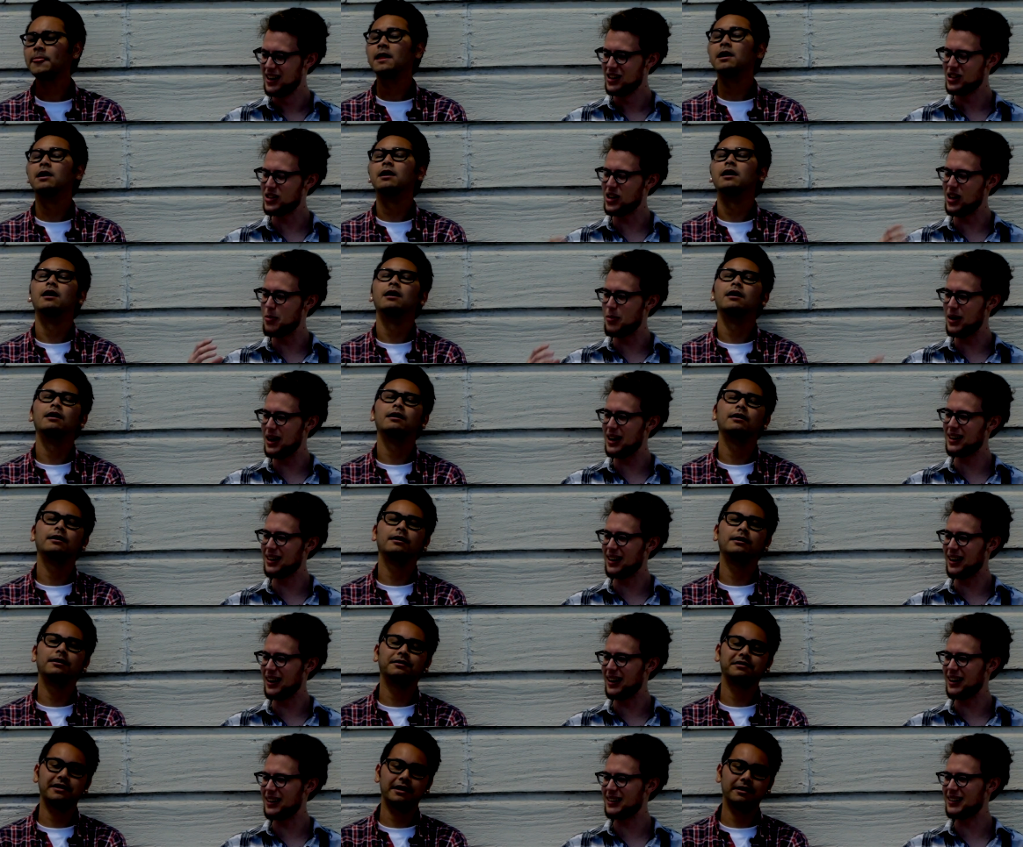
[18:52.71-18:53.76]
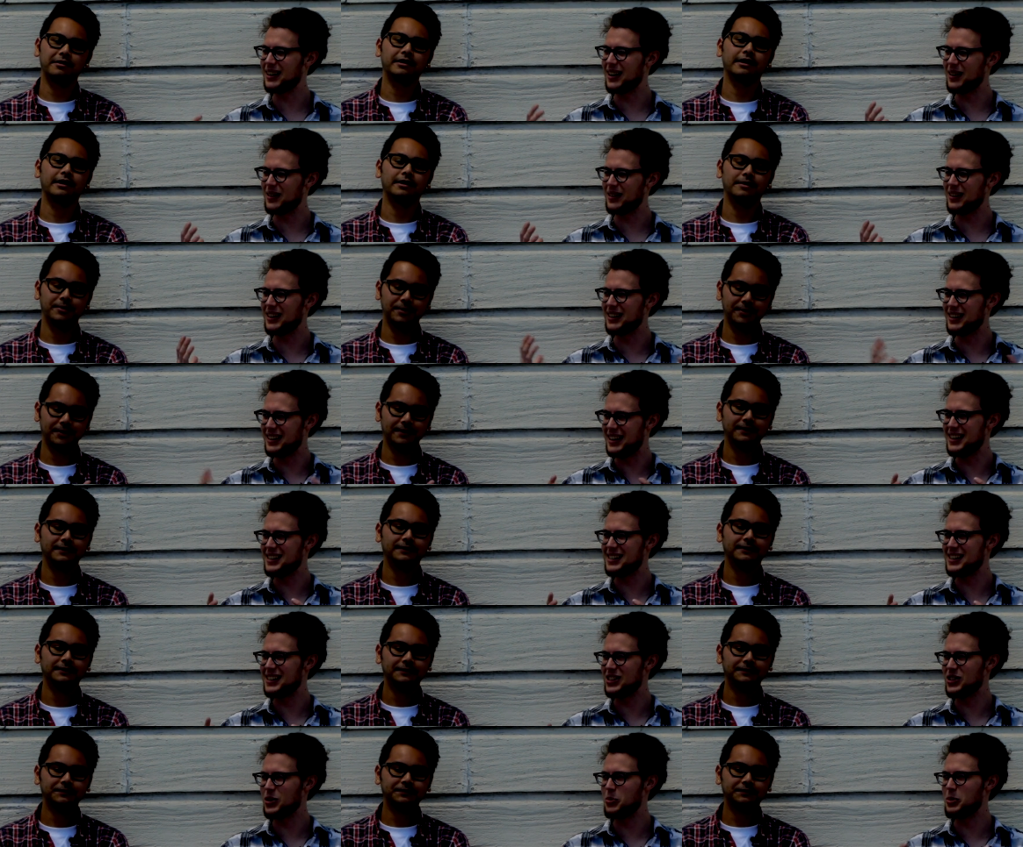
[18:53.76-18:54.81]
Speaker 1: So they made uh, like okay, they okay. condensed
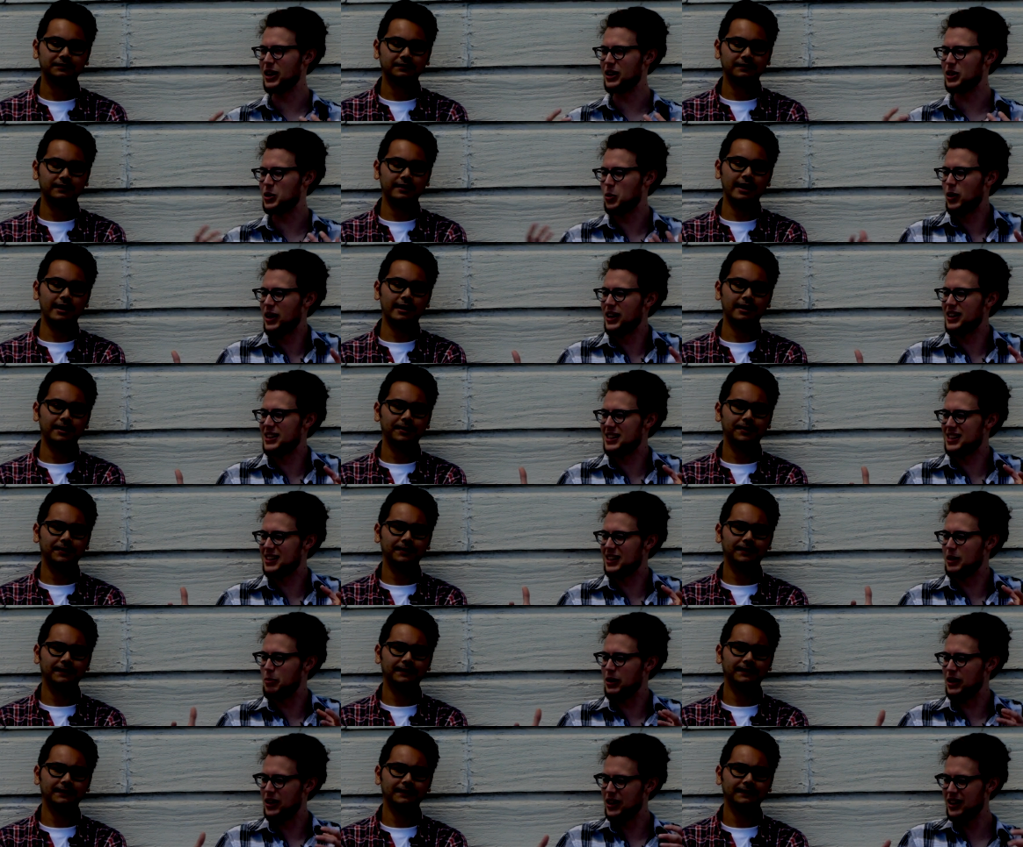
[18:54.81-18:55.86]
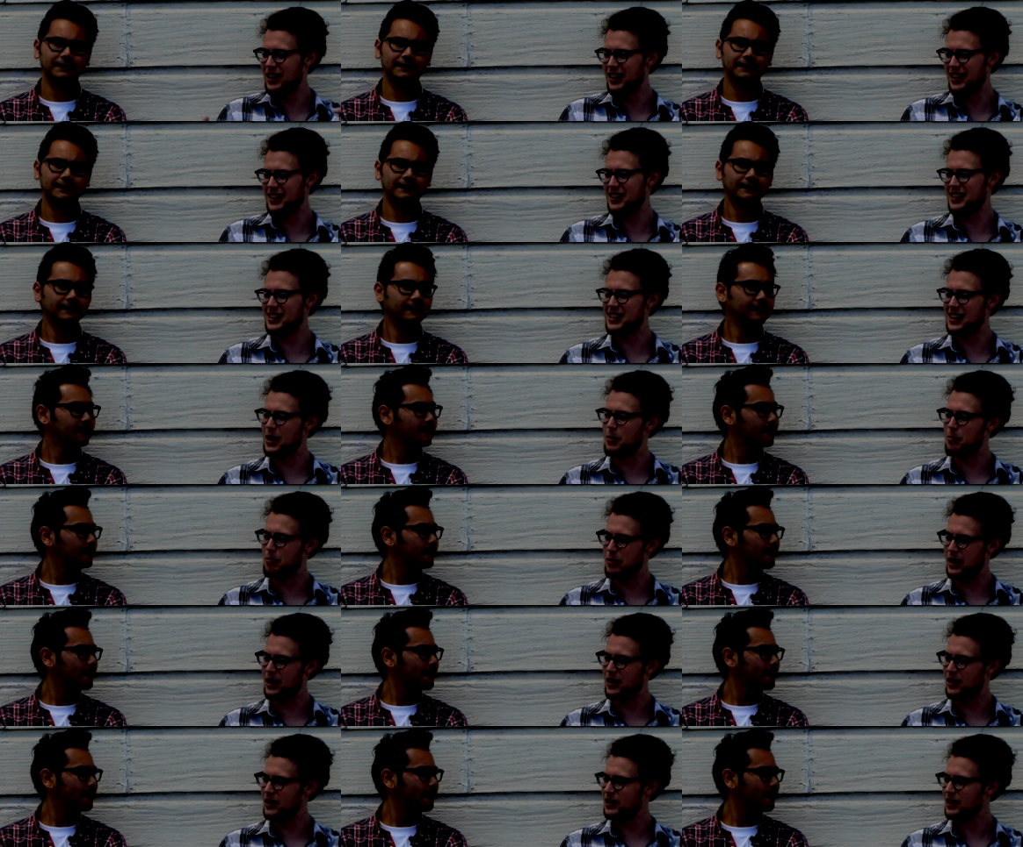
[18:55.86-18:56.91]
it, so it'd be like twice yeah. the beer in the same
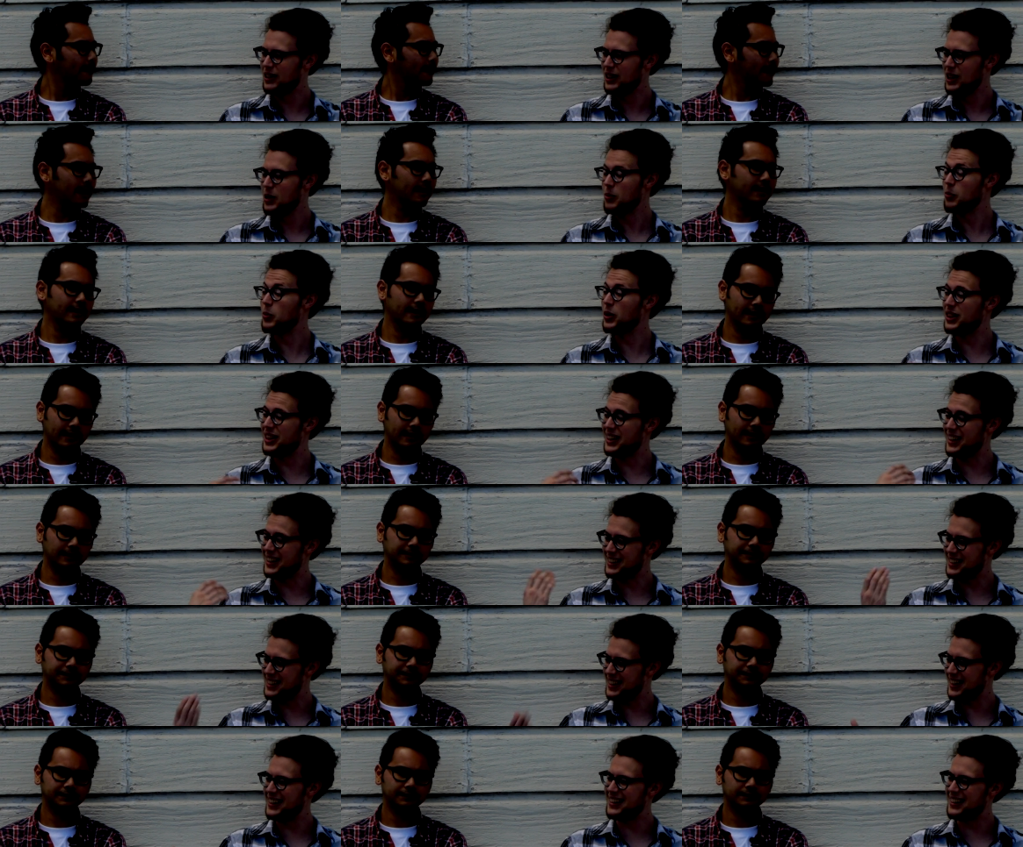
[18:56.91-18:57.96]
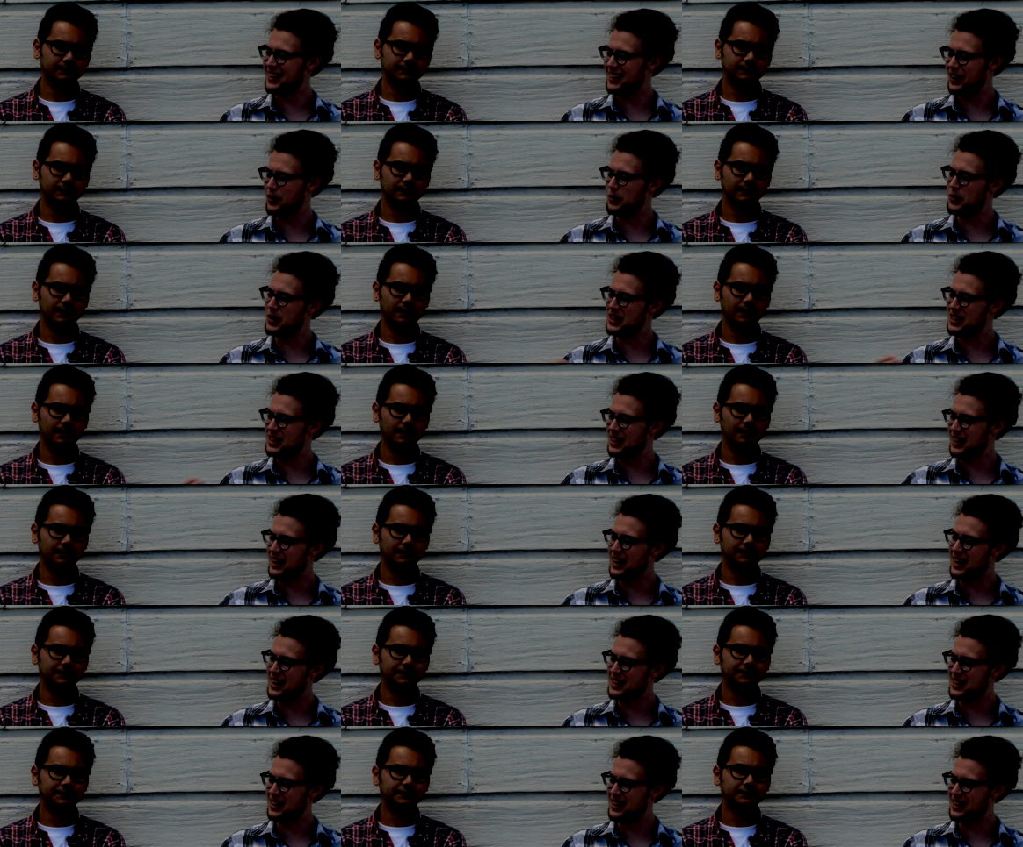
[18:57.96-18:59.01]
barrel. Yeah, yeah. With yeah. the intent that once they
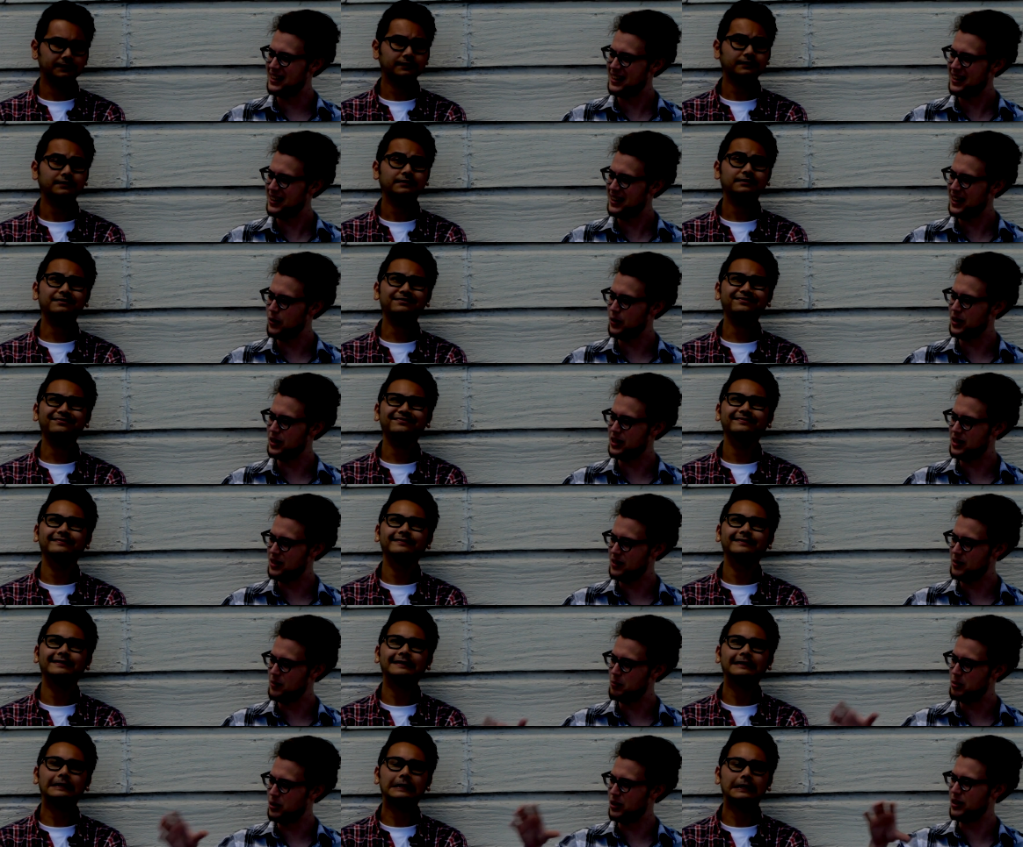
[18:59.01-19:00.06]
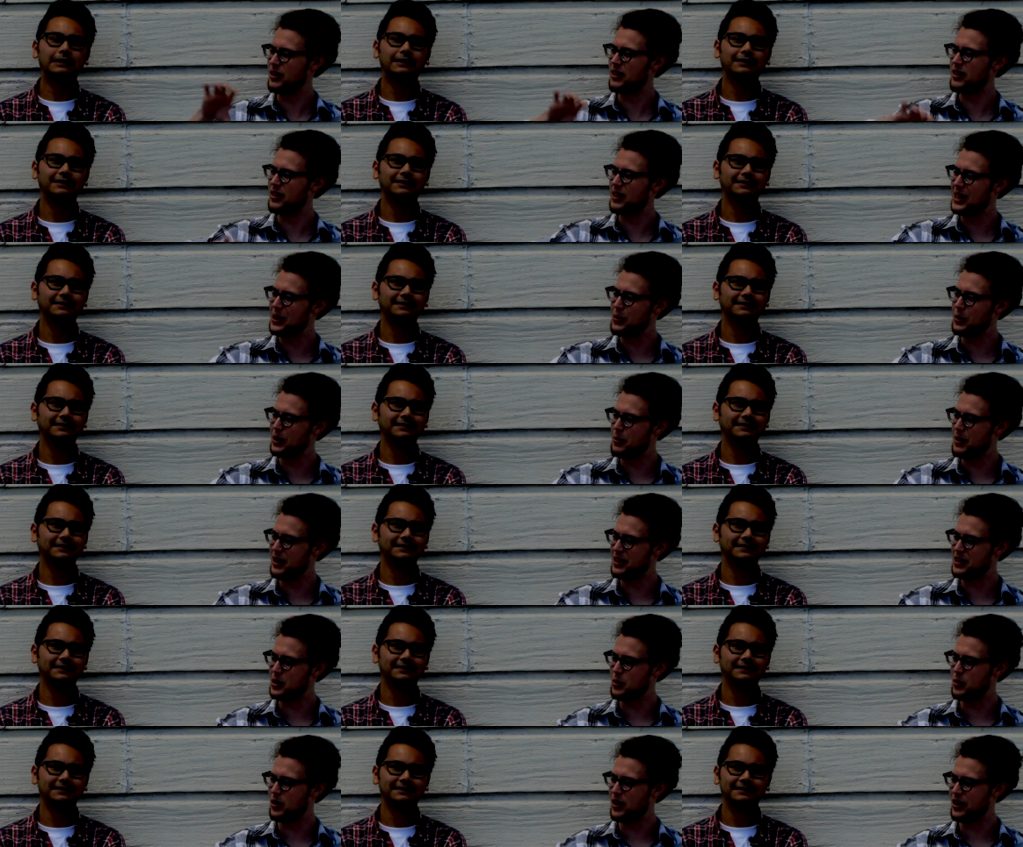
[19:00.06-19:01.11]
got to India, they would put equal
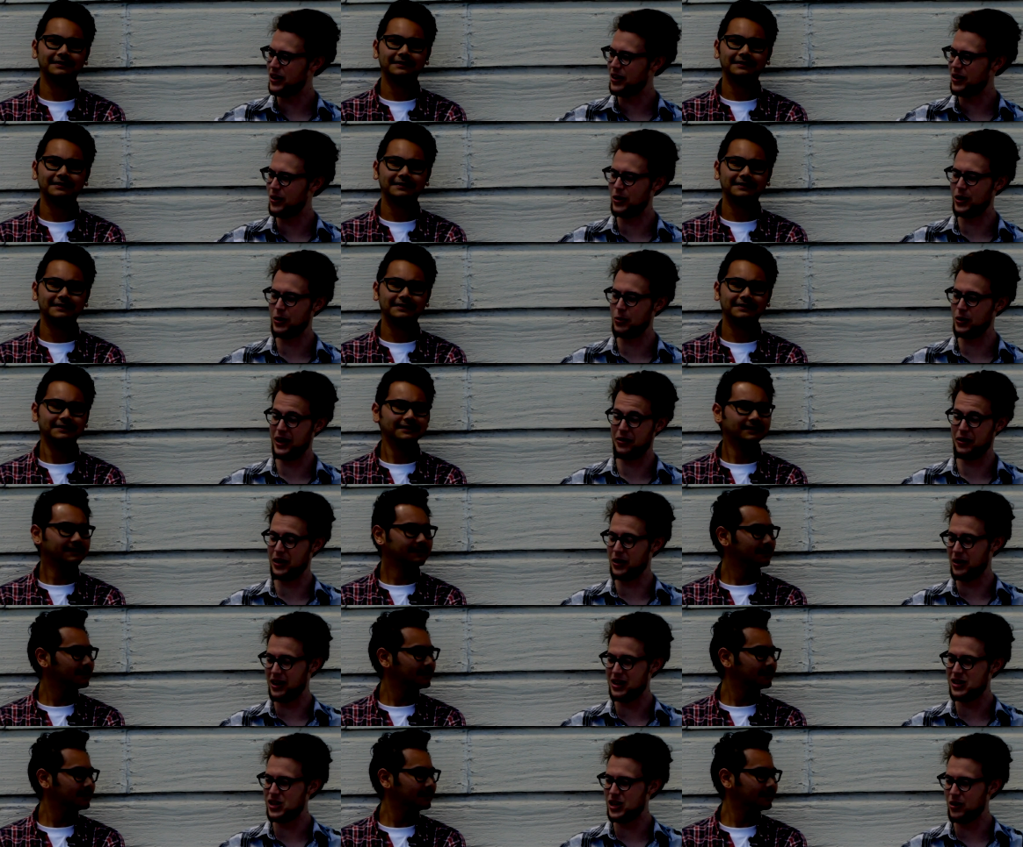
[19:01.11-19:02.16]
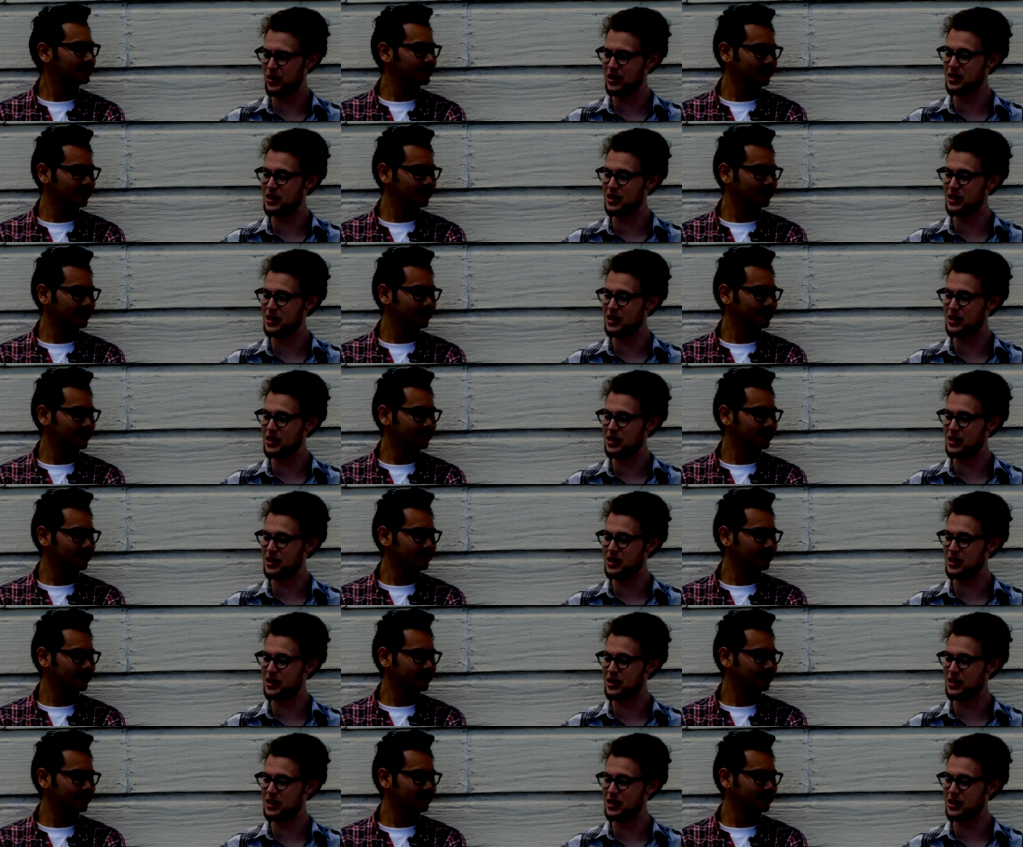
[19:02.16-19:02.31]
amounts of water or whatever the ratio